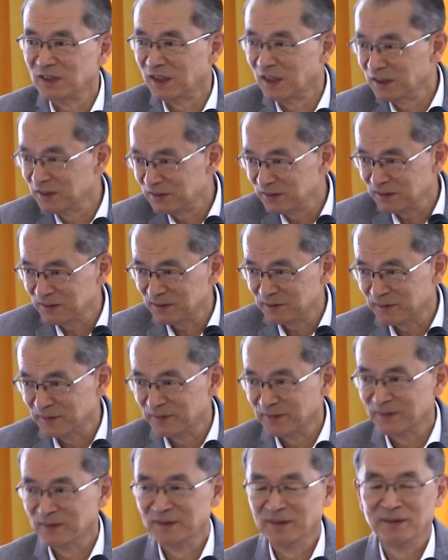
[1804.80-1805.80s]
and
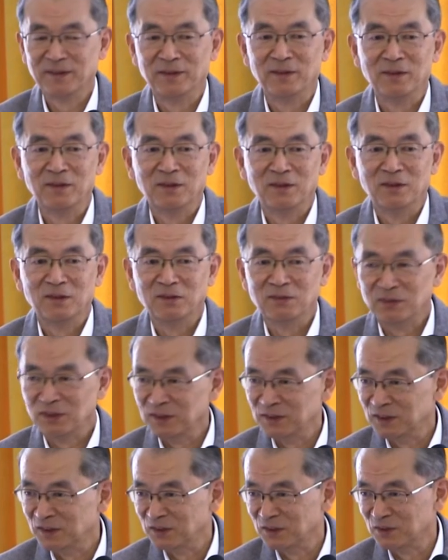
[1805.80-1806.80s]
the
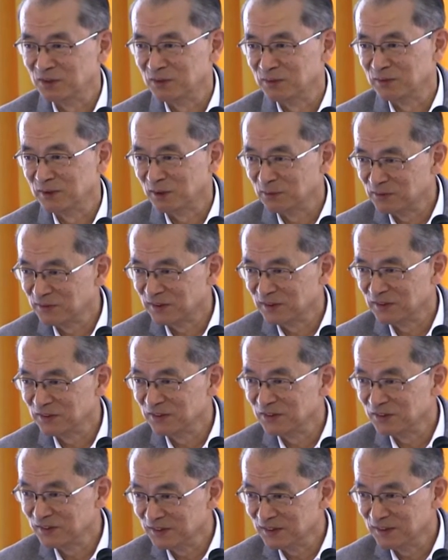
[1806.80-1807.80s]
foundation of substance,
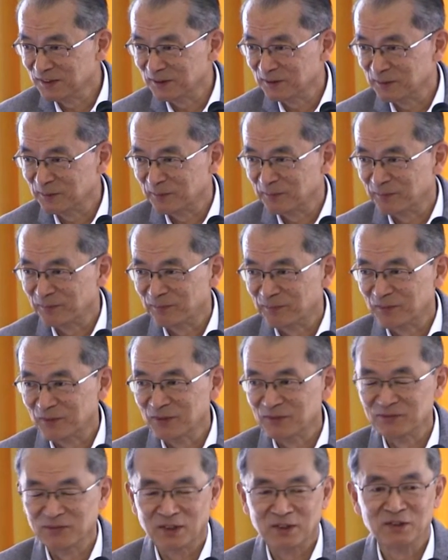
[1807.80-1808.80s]
isn't it?
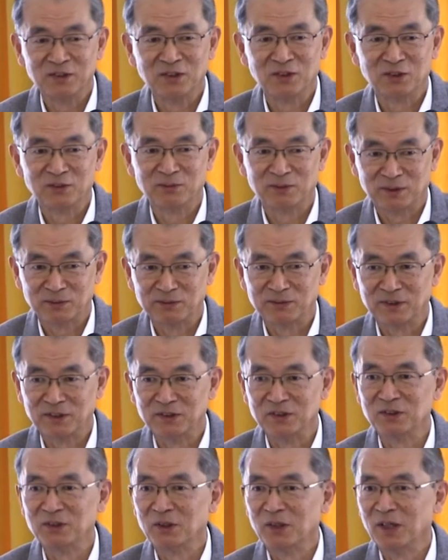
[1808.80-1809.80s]
Foundation of
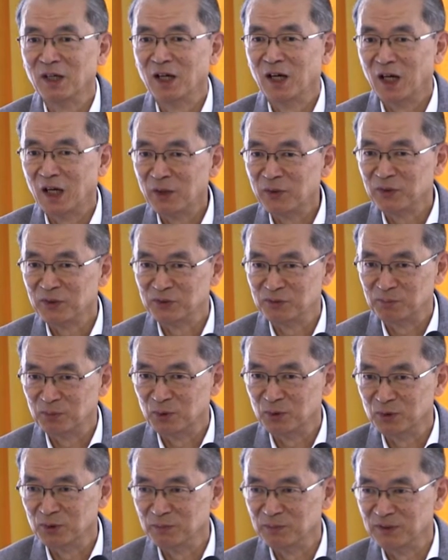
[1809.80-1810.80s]
substance. Our
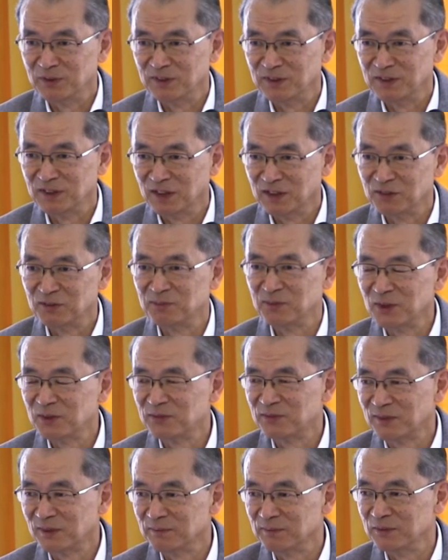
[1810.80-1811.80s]
responsibility as
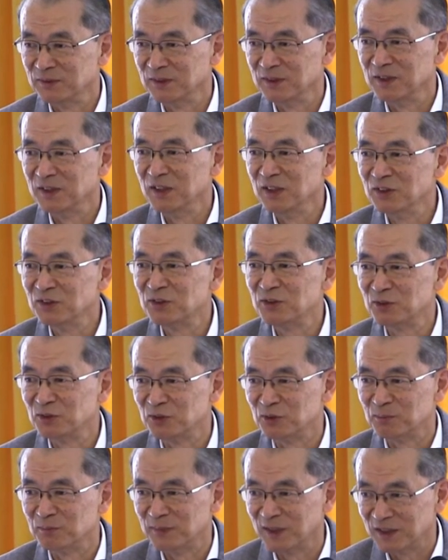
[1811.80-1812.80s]
Blessed Family is
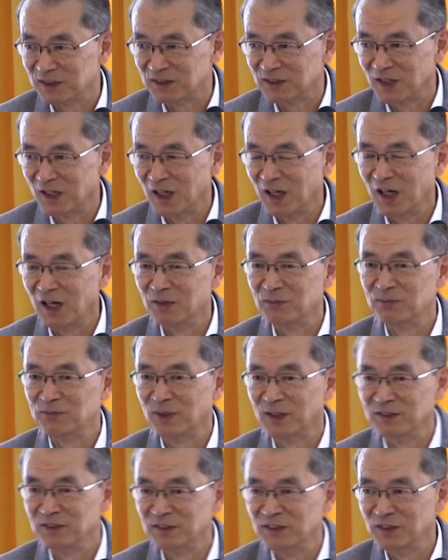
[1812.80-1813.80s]
to make a
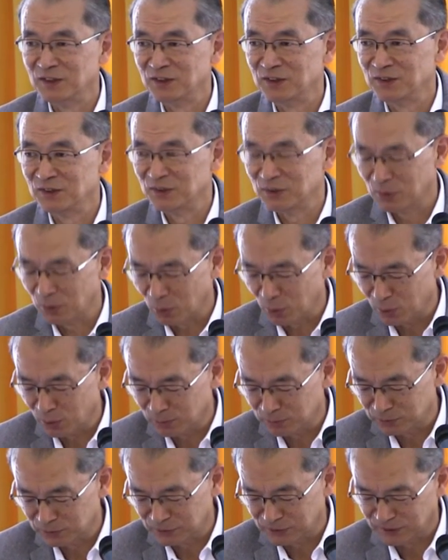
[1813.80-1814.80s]
foundation
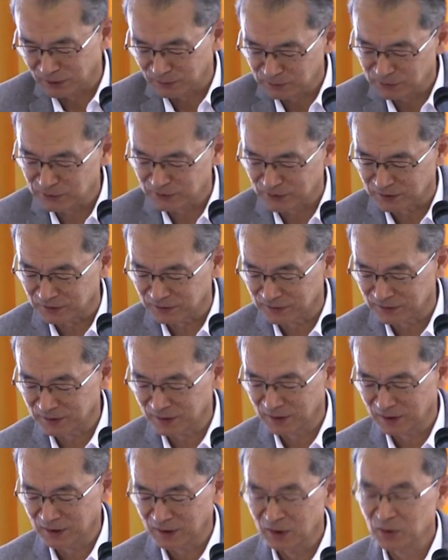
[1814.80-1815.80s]
of substance,
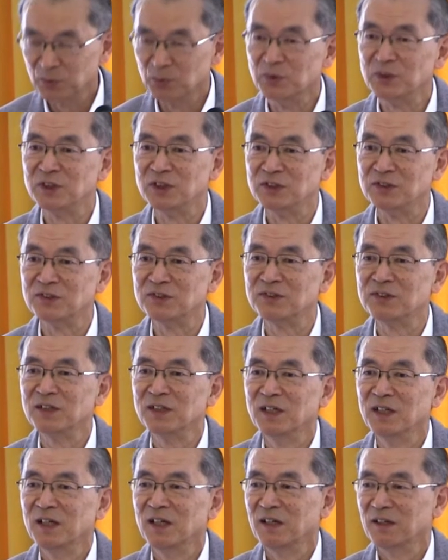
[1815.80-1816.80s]
which is
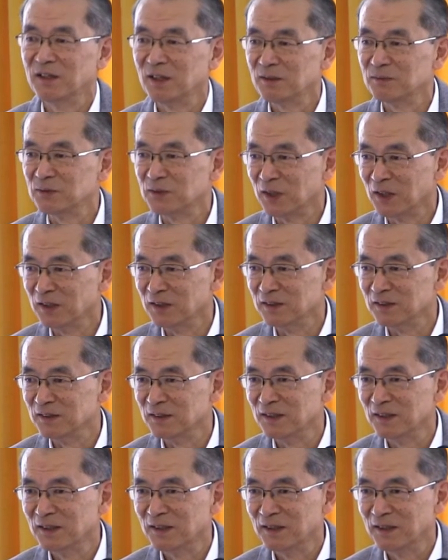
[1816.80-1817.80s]
love came.
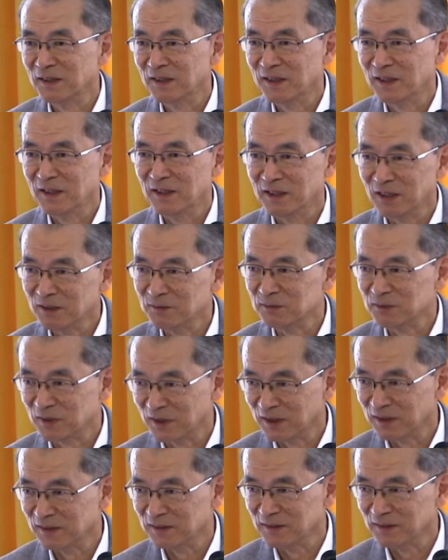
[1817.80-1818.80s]
Love
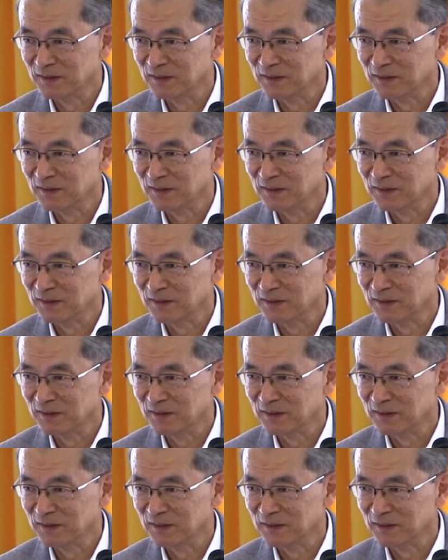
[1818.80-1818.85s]
came.